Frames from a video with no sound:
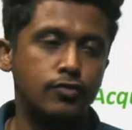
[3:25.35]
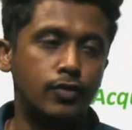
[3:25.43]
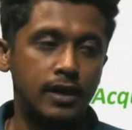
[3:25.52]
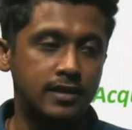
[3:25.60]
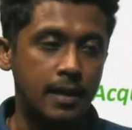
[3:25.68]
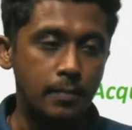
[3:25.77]
For
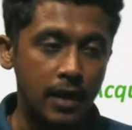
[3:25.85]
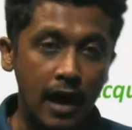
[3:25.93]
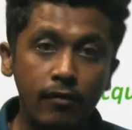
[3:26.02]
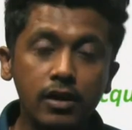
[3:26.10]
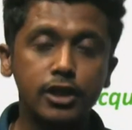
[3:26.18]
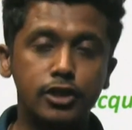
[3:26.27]
example,
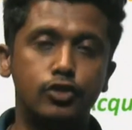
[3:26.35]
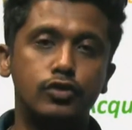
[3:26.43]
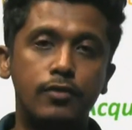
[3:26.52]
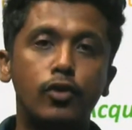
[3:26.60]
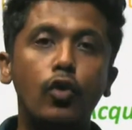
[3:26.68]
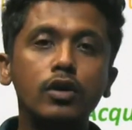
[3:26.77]
our
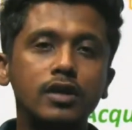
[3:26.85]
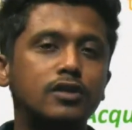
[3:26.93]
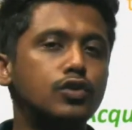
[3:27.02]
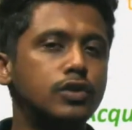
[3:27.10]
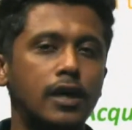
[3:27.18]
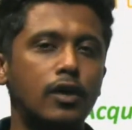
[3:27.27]
own
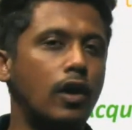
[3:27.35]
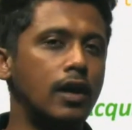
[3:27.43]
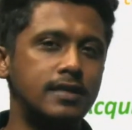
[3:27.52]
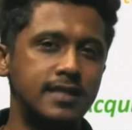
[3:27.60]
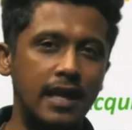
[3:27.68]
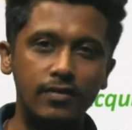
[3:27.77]
tissues are called
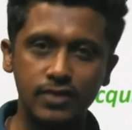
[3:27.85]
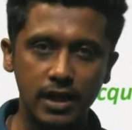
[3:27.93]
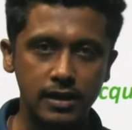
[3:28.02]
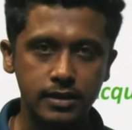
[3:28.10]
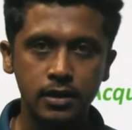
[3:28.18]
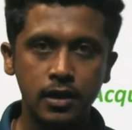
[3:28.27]
as self
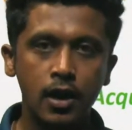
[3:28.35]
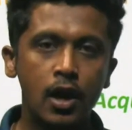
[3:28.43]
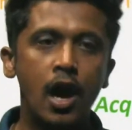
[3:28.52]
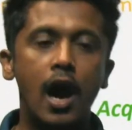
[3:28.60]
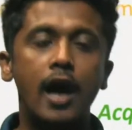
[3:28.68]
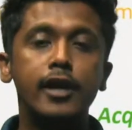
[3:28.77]
cells.
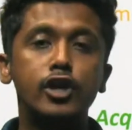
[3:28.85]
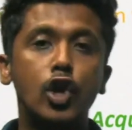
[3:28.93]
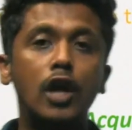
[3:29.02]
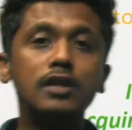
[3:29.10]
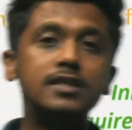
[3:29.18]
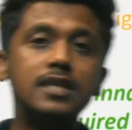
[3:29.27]
And
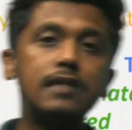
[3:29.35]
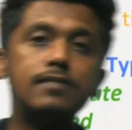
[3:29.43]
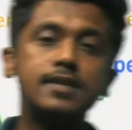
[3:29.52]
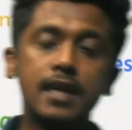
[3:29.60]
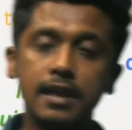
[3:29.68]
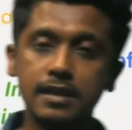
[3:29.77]
non-self
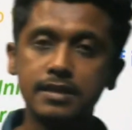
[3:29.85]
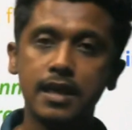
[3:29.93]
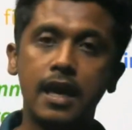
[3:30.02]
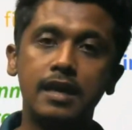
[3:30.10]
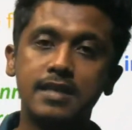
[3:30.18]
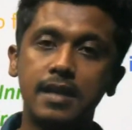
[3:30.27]
cells
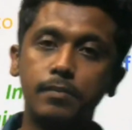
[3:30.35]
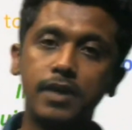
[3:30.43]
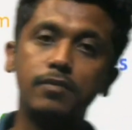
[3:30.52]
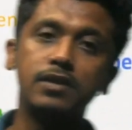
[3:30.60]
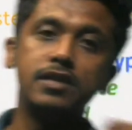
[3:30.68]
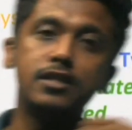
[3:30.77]
are something
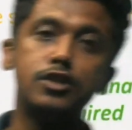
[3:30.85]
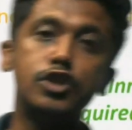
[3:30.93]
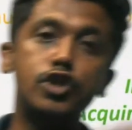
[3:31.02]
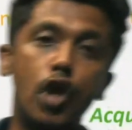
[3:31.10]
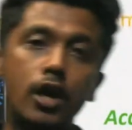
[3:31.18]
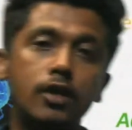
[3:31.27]
which is
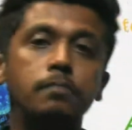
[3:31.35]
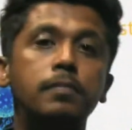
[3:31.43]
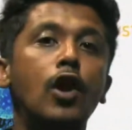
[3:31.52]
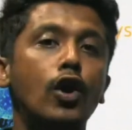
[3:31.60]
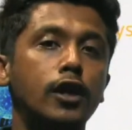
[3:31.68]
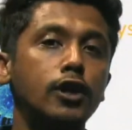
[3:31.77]
not
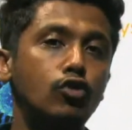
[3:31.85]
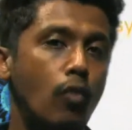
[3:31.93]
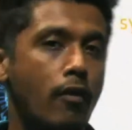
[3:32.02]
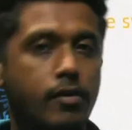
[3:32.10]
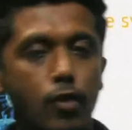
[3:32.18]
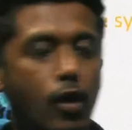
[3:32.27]
belonging to
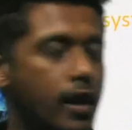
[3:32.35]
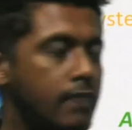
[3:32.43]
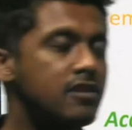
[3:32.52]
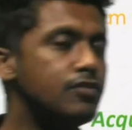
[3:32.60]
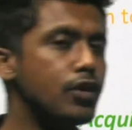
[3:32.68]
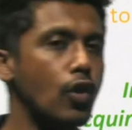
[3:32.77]
our body,
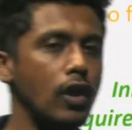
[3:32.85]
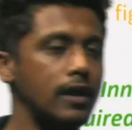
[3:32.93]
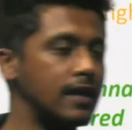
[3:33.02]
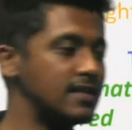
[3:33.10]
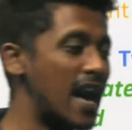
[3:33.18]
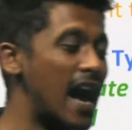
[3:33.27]
which we call it
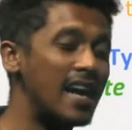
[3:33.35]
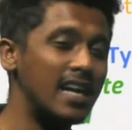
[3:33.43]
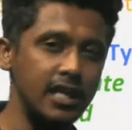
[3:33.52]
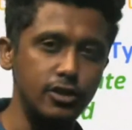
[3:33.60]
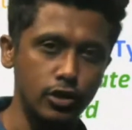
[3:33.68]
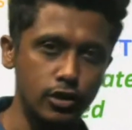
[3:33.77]
as
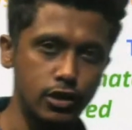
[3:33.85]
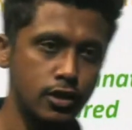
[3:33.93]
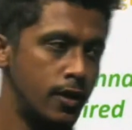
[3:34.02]
antigens.